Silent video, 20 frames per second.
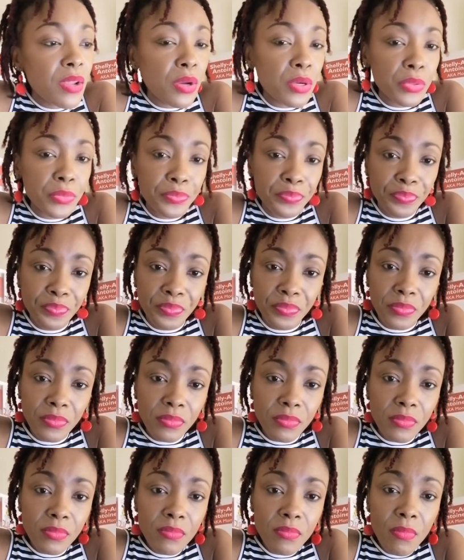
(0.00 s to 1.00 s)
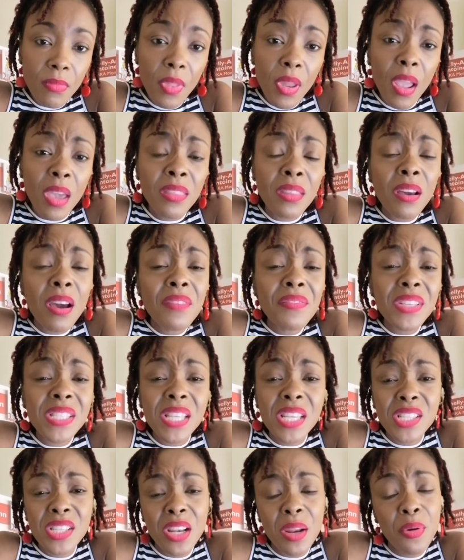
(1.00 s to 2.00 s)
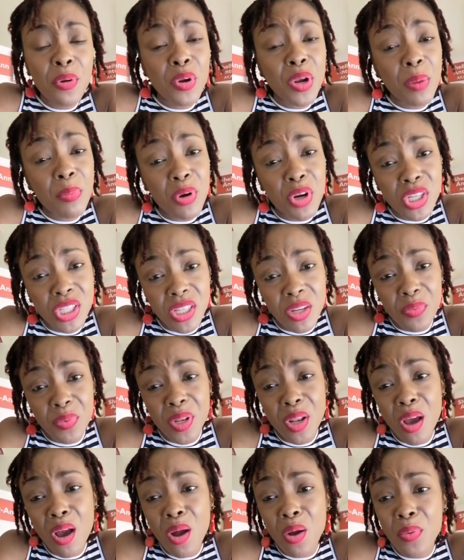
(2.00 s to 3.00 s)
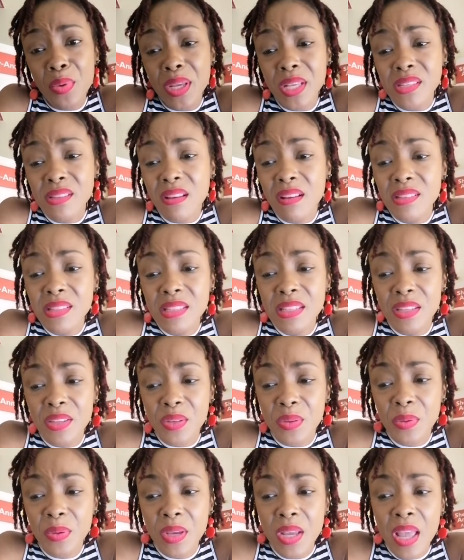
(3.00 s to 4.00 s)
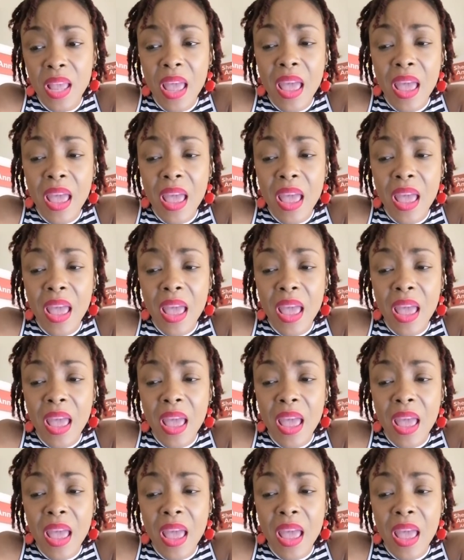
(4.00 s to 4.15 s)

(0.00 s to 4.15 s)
Now, the conversation around abortion will always continue.